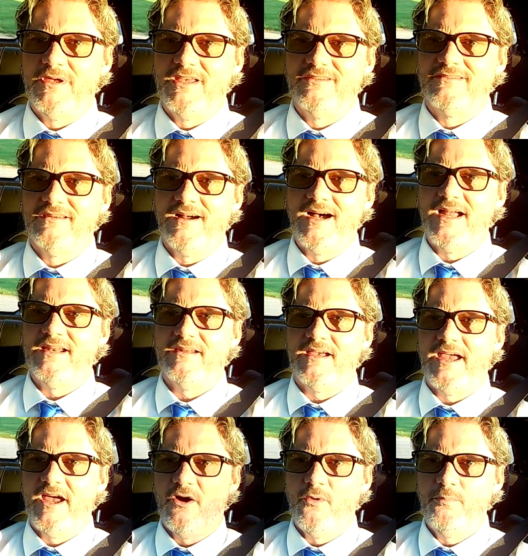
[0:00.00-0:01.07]
is not
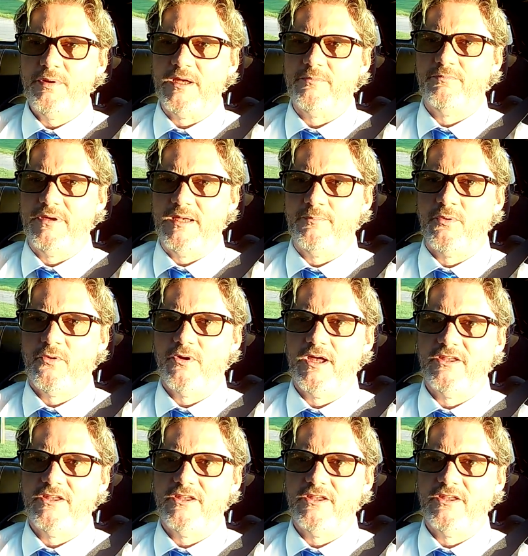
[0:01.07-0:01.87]
helping people,